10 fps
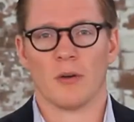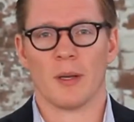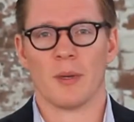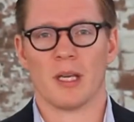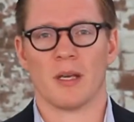
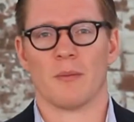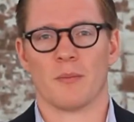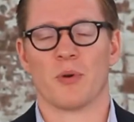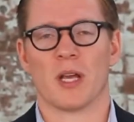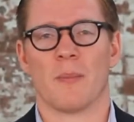Let me
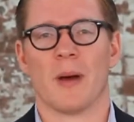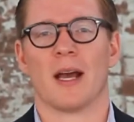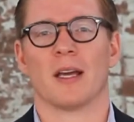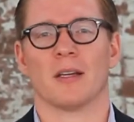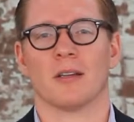bring it
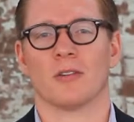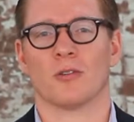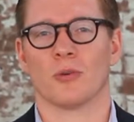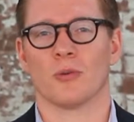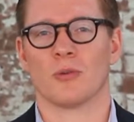back
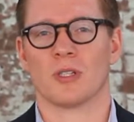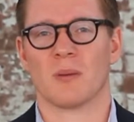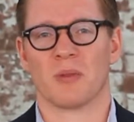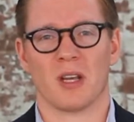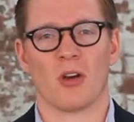to
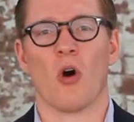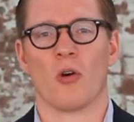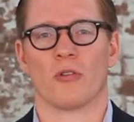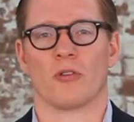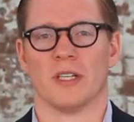something
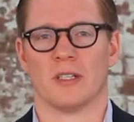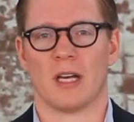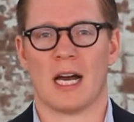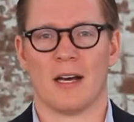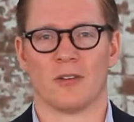concrete,
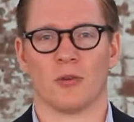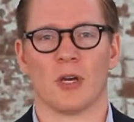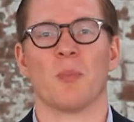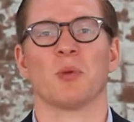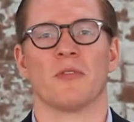to a
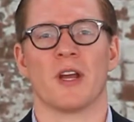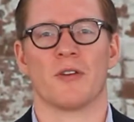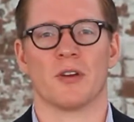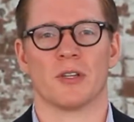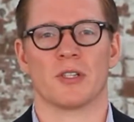couple of
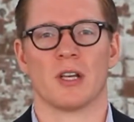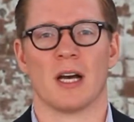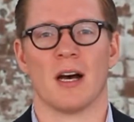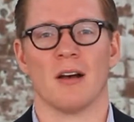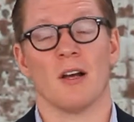areas
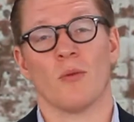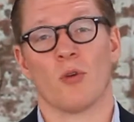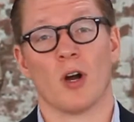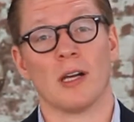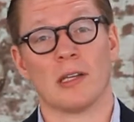
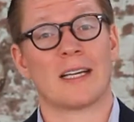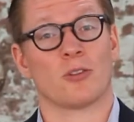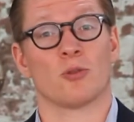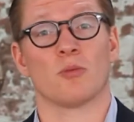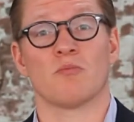where I like
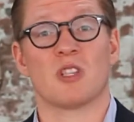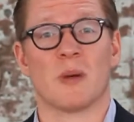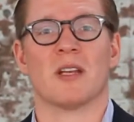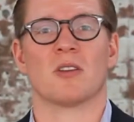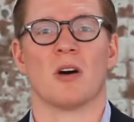to
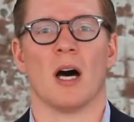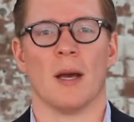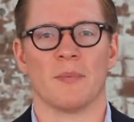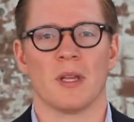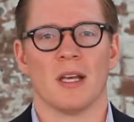spend
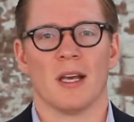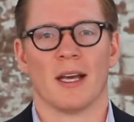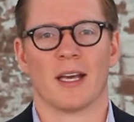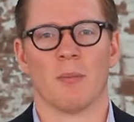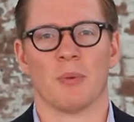time,
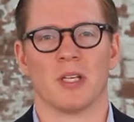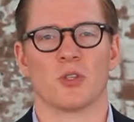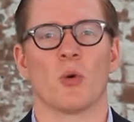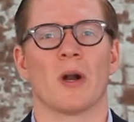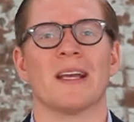and
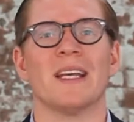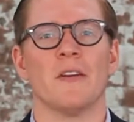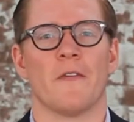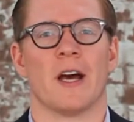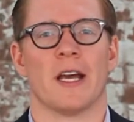companies who are
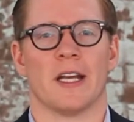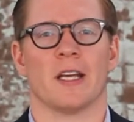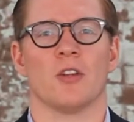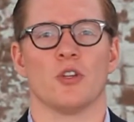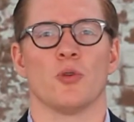innovating
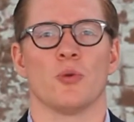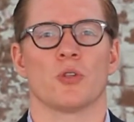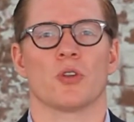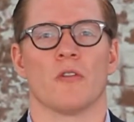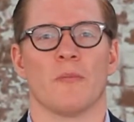in the
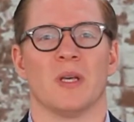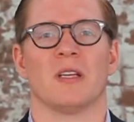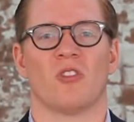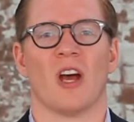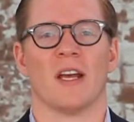use of
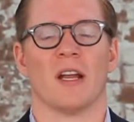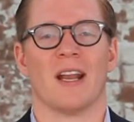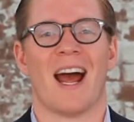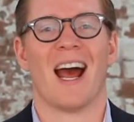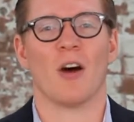big data
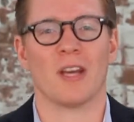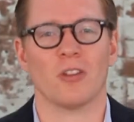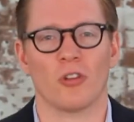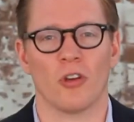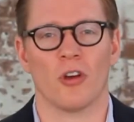and how they
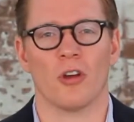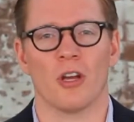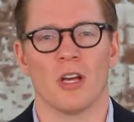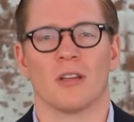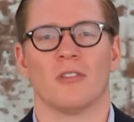
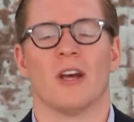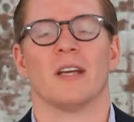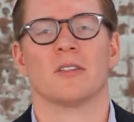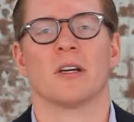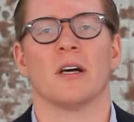turn
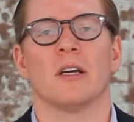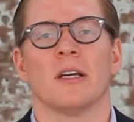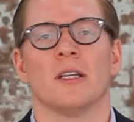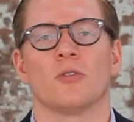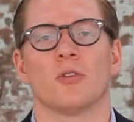data
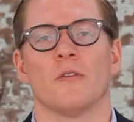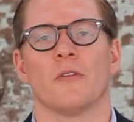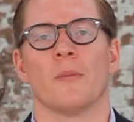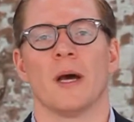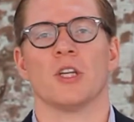into
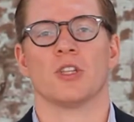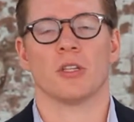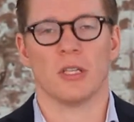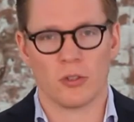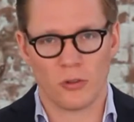
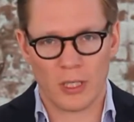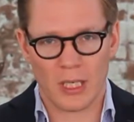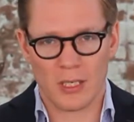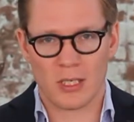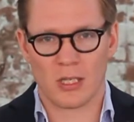information, into
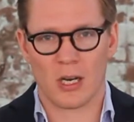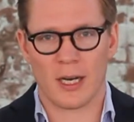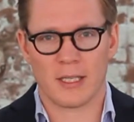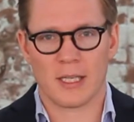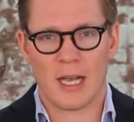
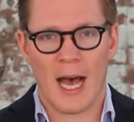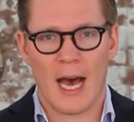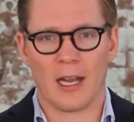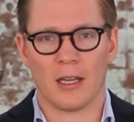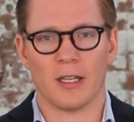insights,
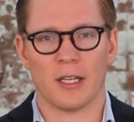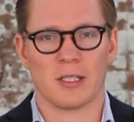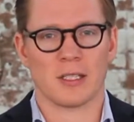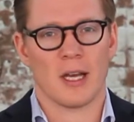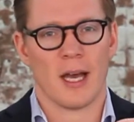
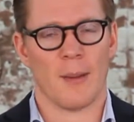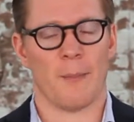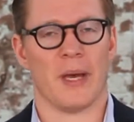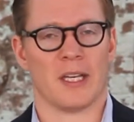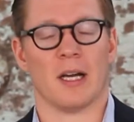analytics,
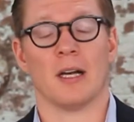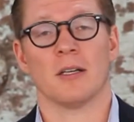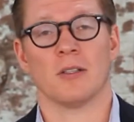and better